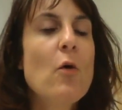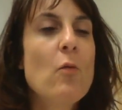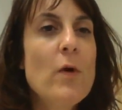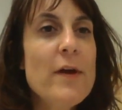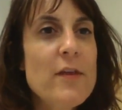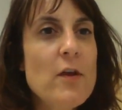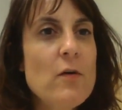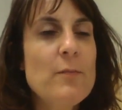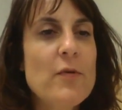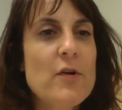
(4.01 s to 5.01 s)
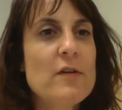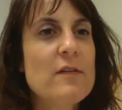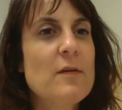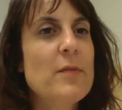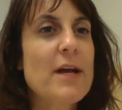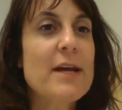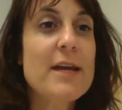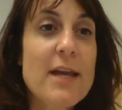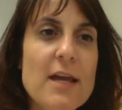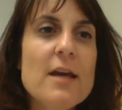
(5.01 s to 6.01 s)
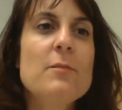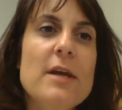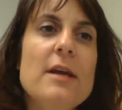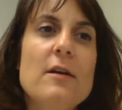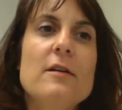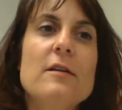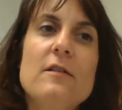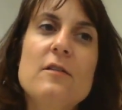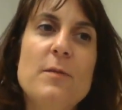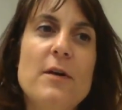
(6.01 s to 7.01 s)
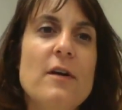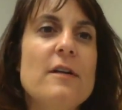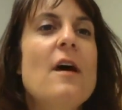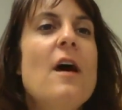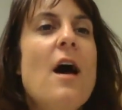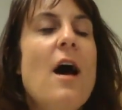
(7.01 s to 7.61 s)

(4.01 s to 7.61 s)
with you in person, but I can be here in spirit.